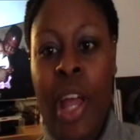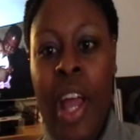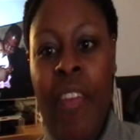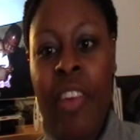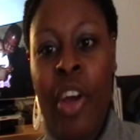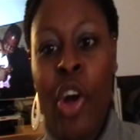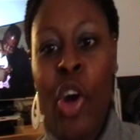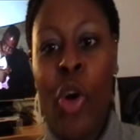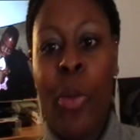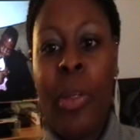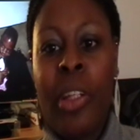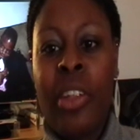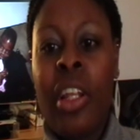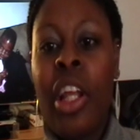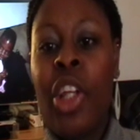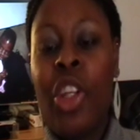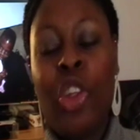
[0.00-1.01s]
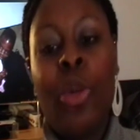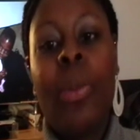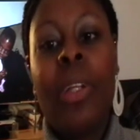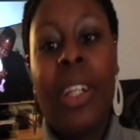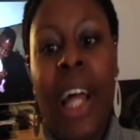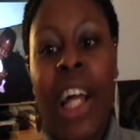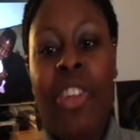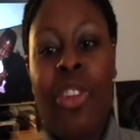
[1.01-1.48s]
have at home, and you'll be
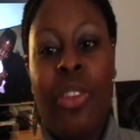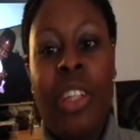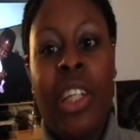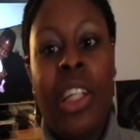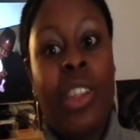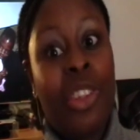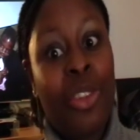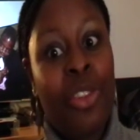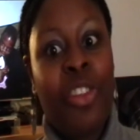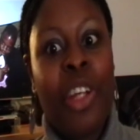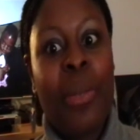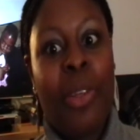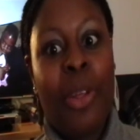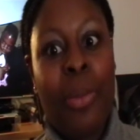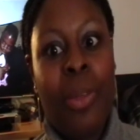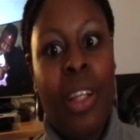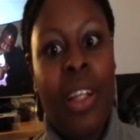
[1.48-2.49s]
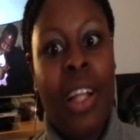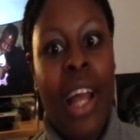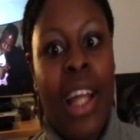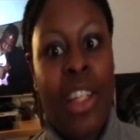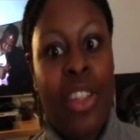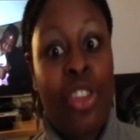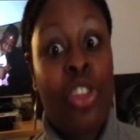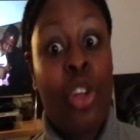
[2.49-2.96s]
glad you did, and your family will be
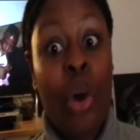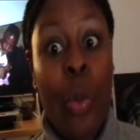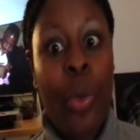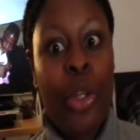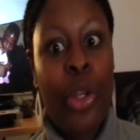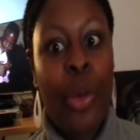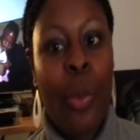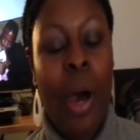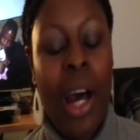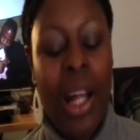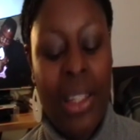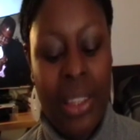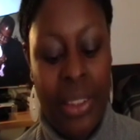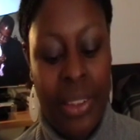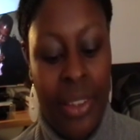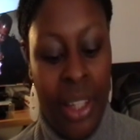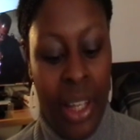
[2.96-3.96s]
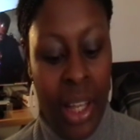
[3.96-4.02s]
glad, and so will your wallet.